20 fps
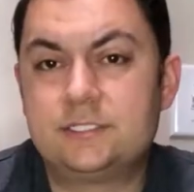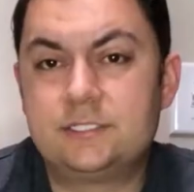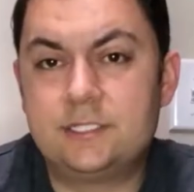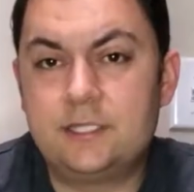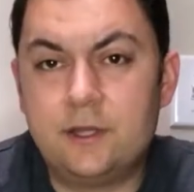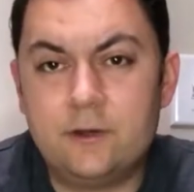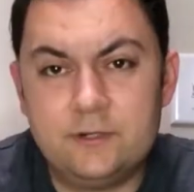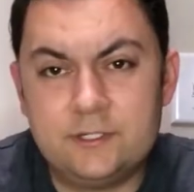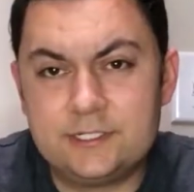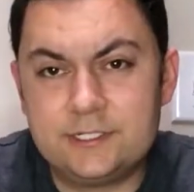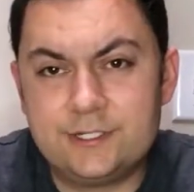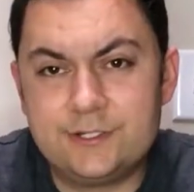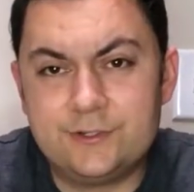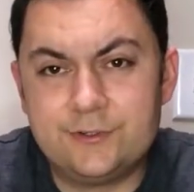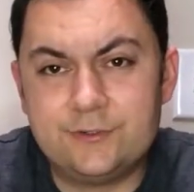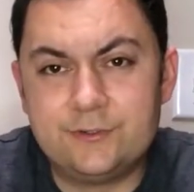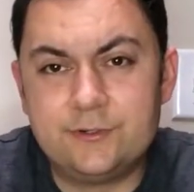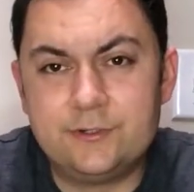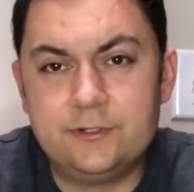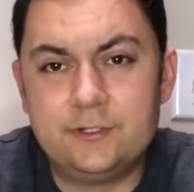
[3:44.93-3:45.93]
just go into
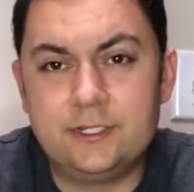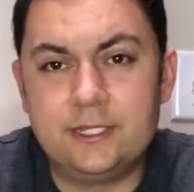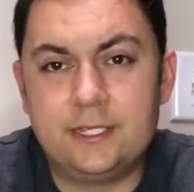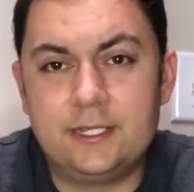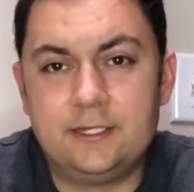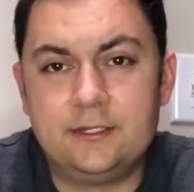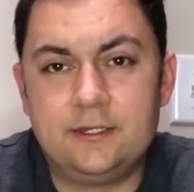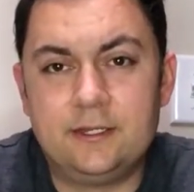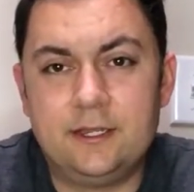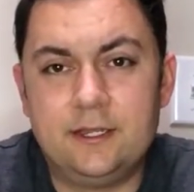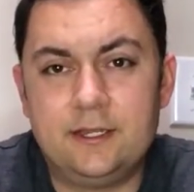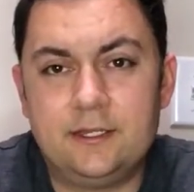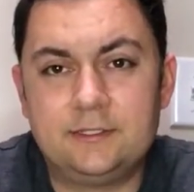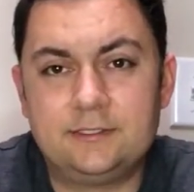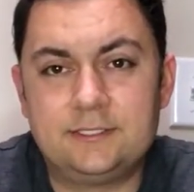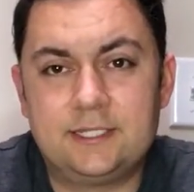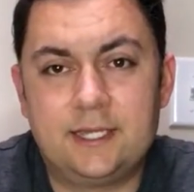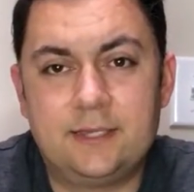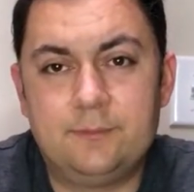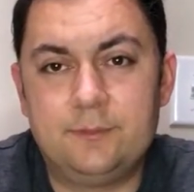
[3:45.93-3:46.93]
Google and
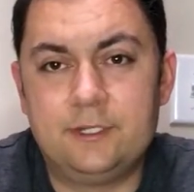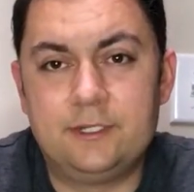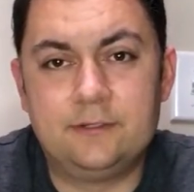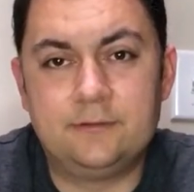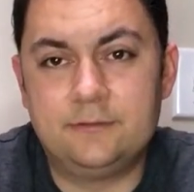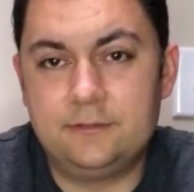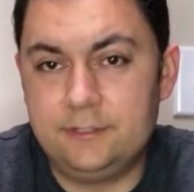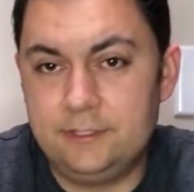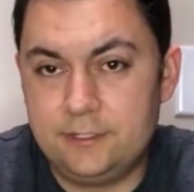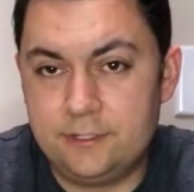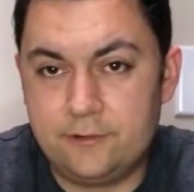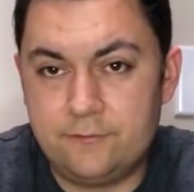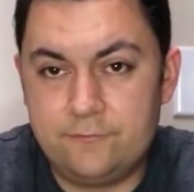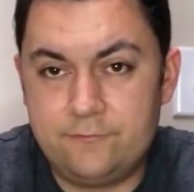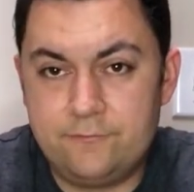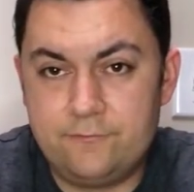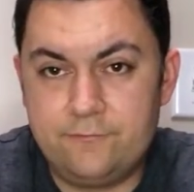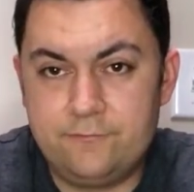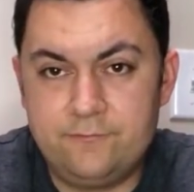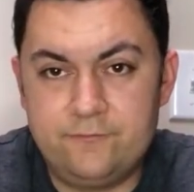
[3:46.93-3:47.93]
type in,
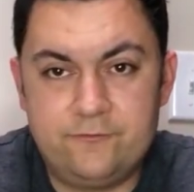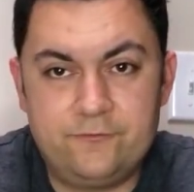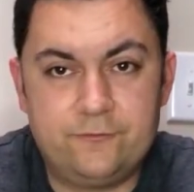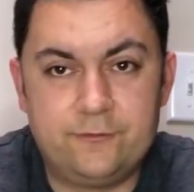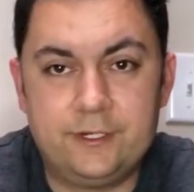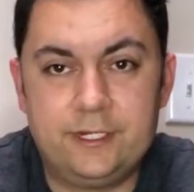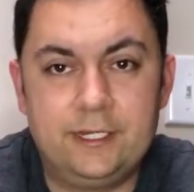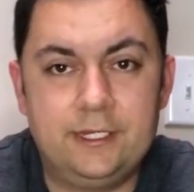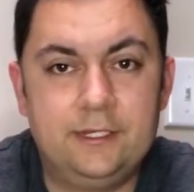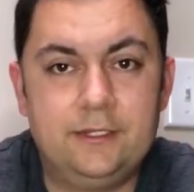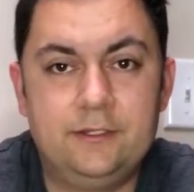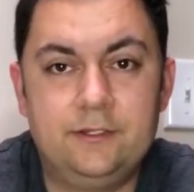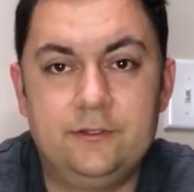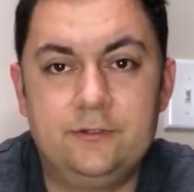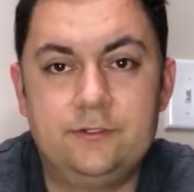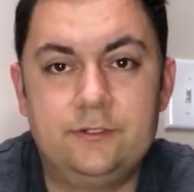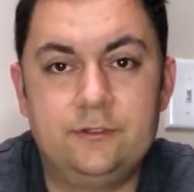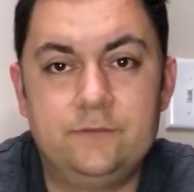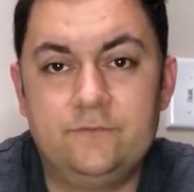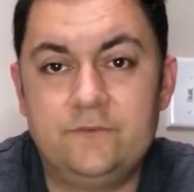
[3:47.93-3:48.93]
free
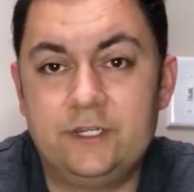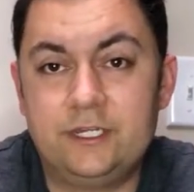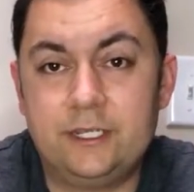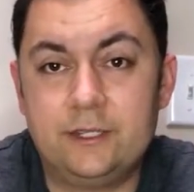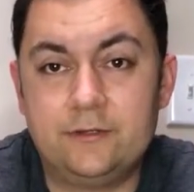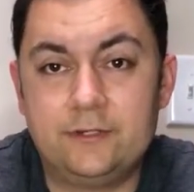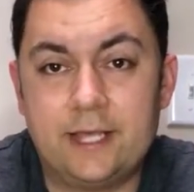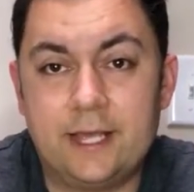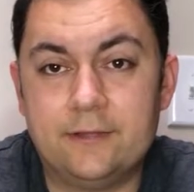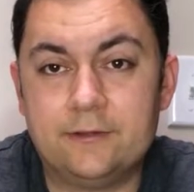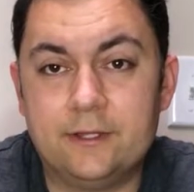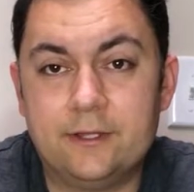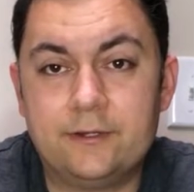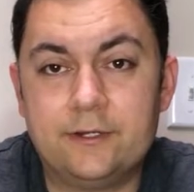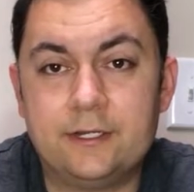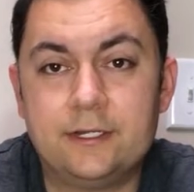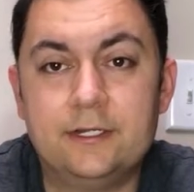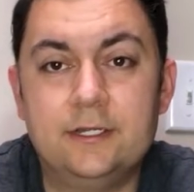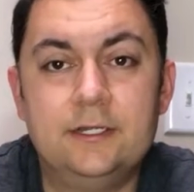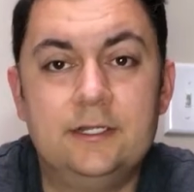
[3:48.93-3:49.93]
YouTube video
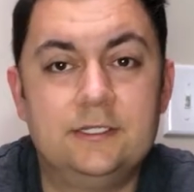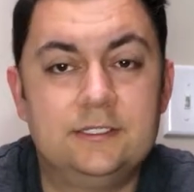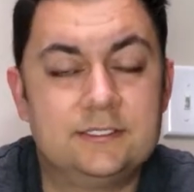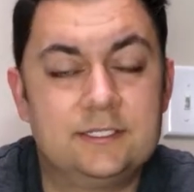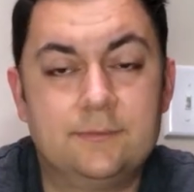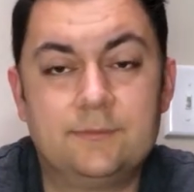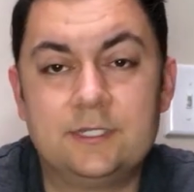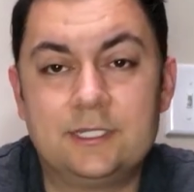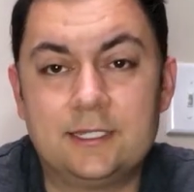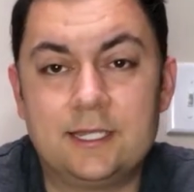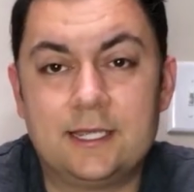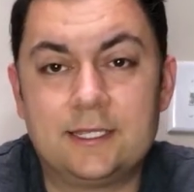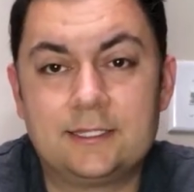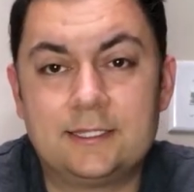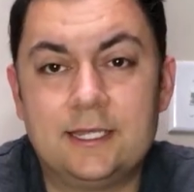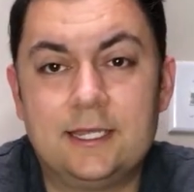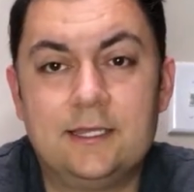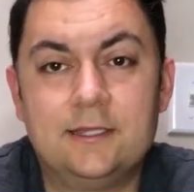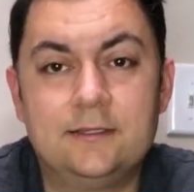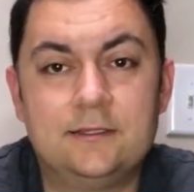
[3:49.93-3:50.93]
downloader, something
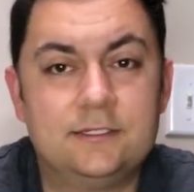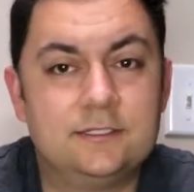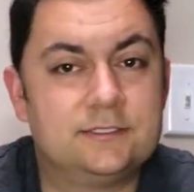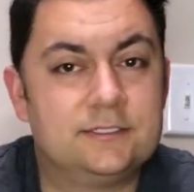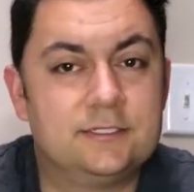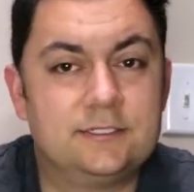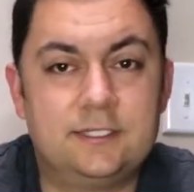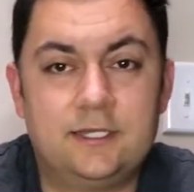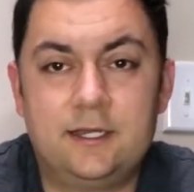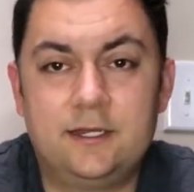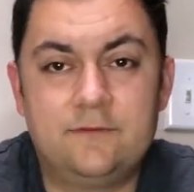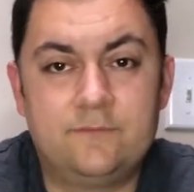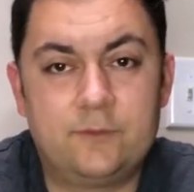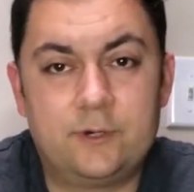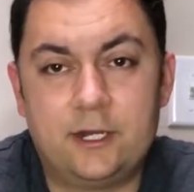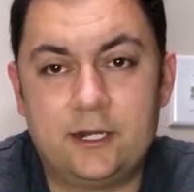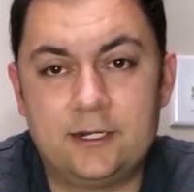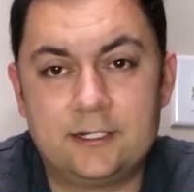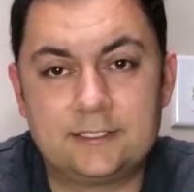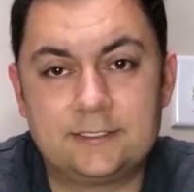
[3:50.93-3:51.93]
like that. There's a ton
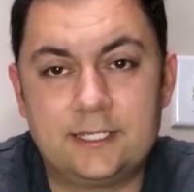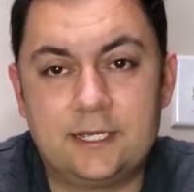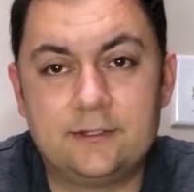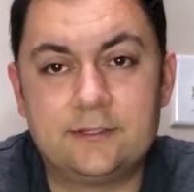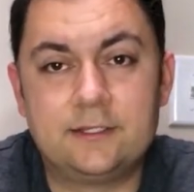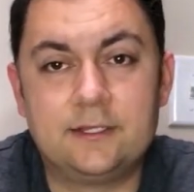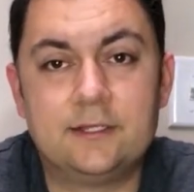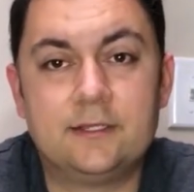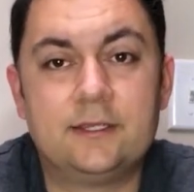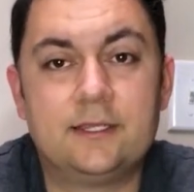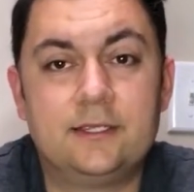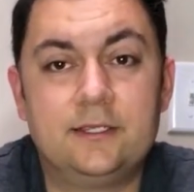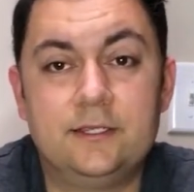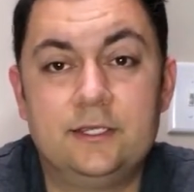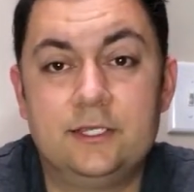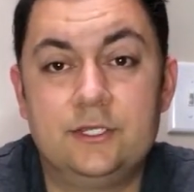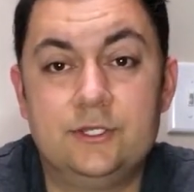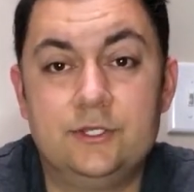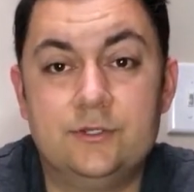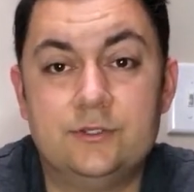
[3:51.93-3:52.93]
of products out there that
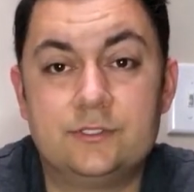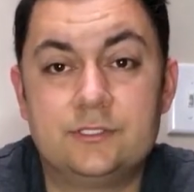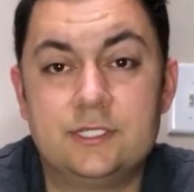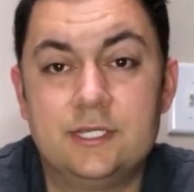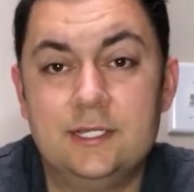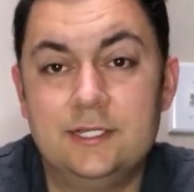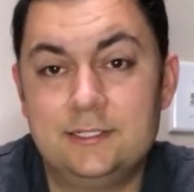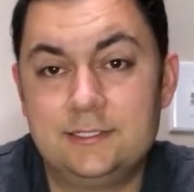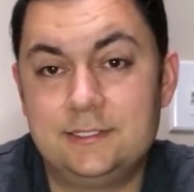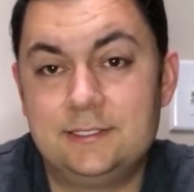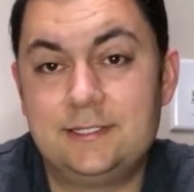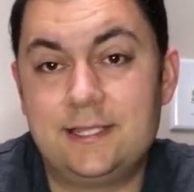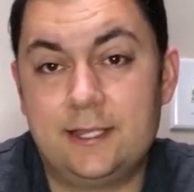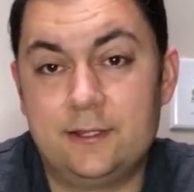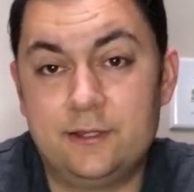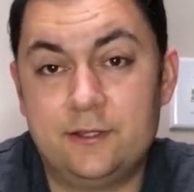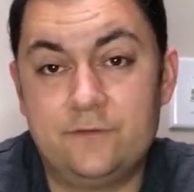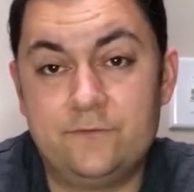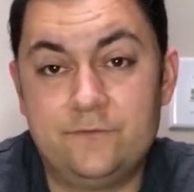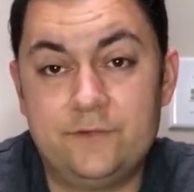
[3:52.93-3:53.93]
you can use to
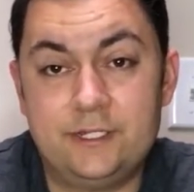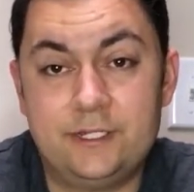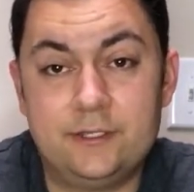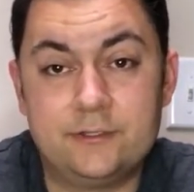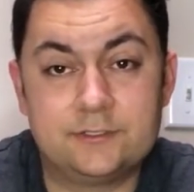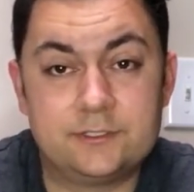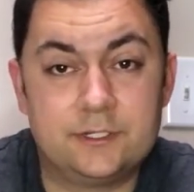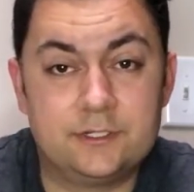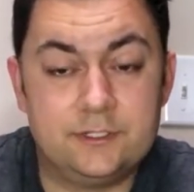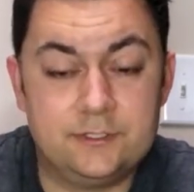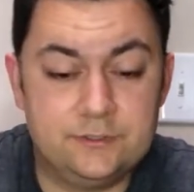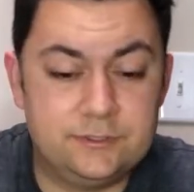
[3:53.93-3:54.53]
download videos